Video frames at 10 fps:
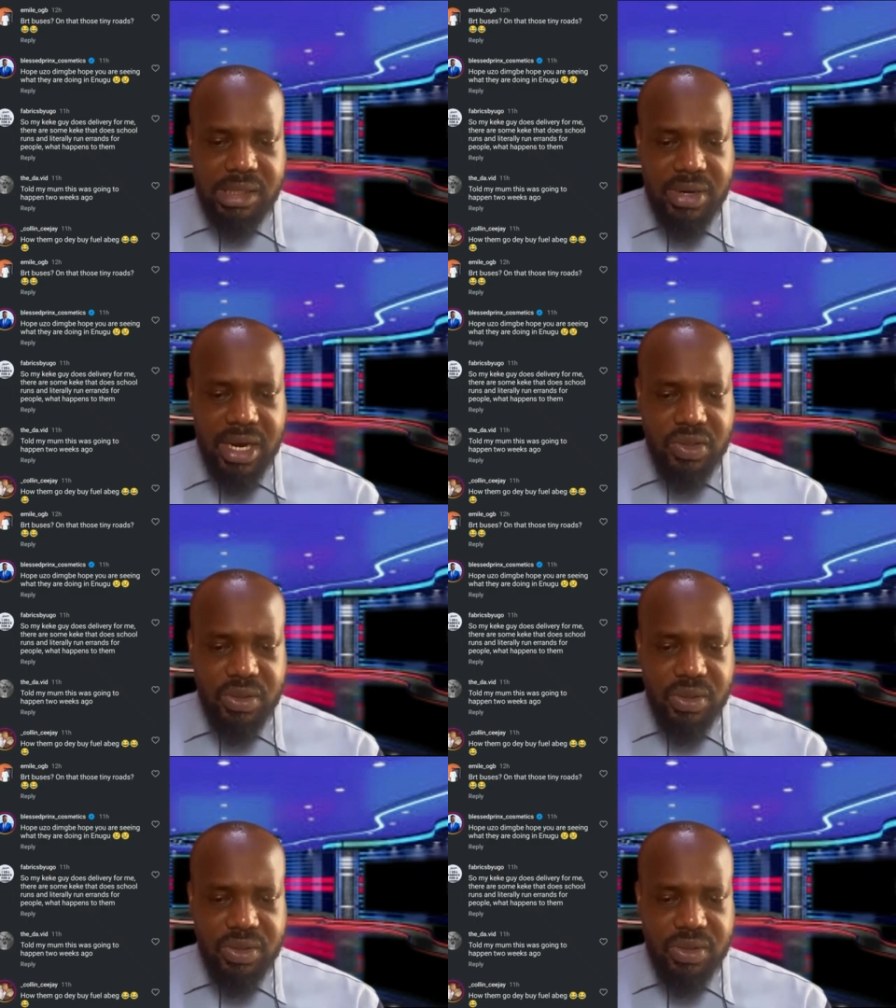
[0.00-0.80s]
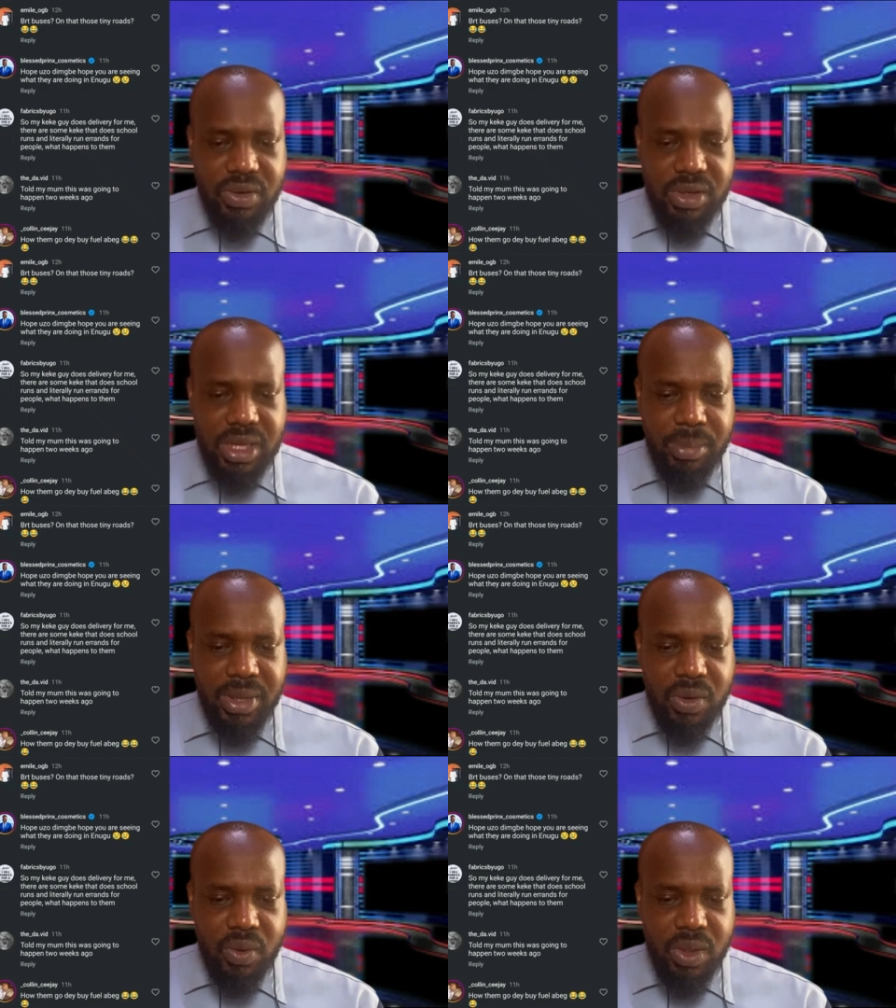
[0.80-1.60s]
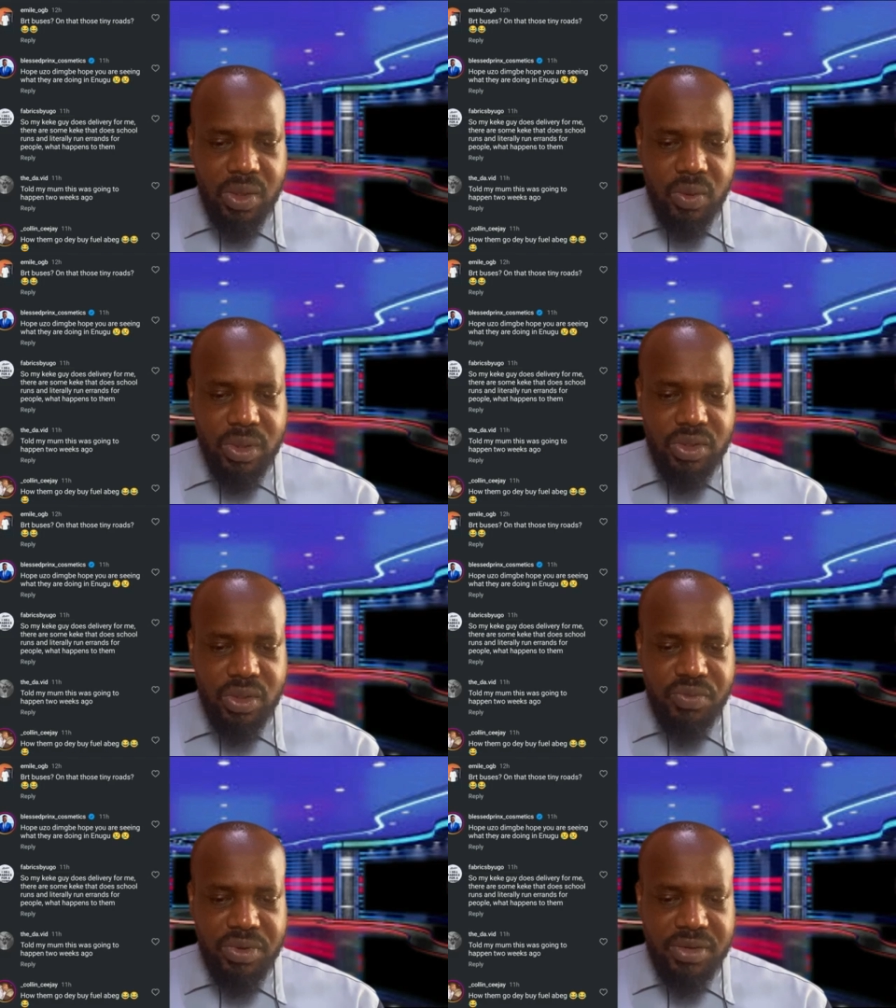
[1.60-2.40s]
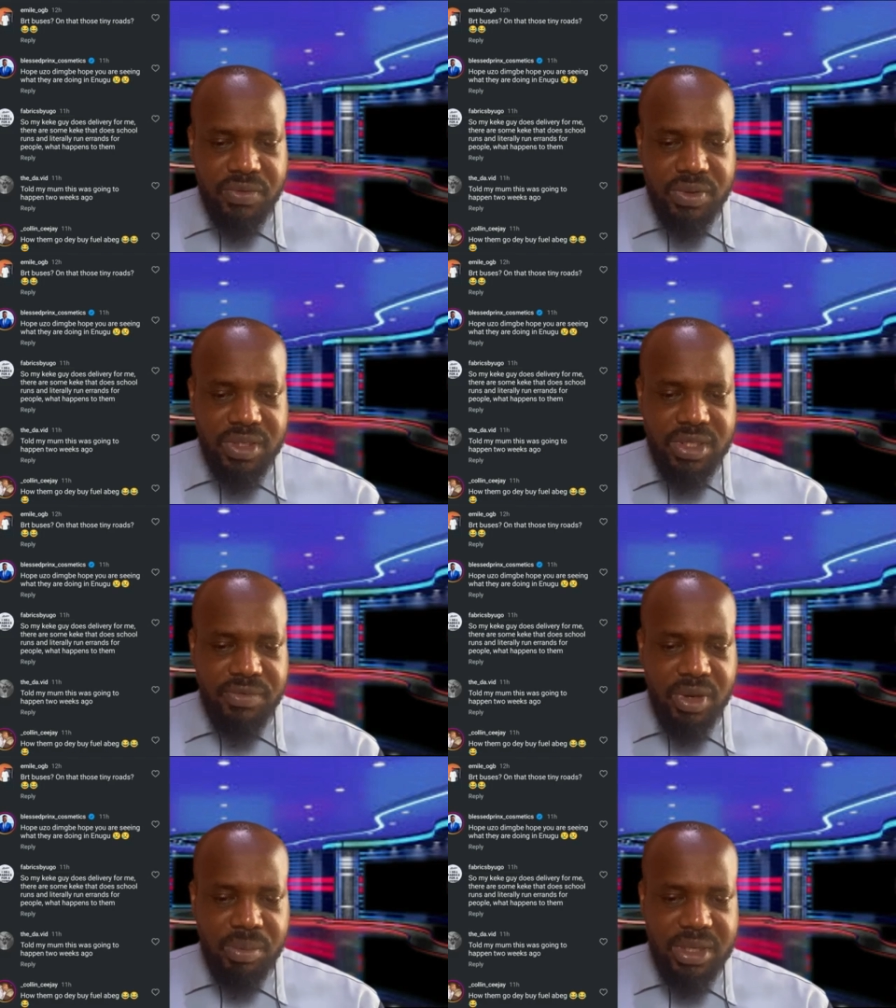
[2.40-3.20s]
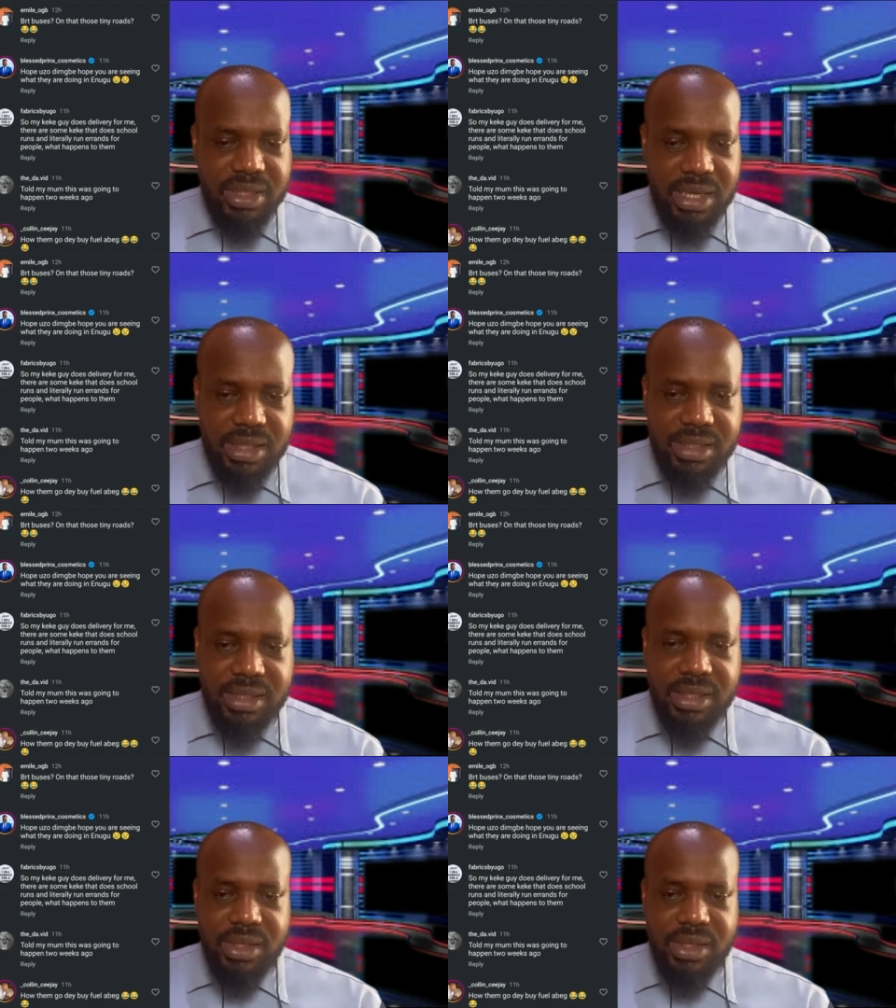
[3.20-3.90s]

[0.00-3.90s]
reactions, God Abego, Enugu is not ready for this development yet.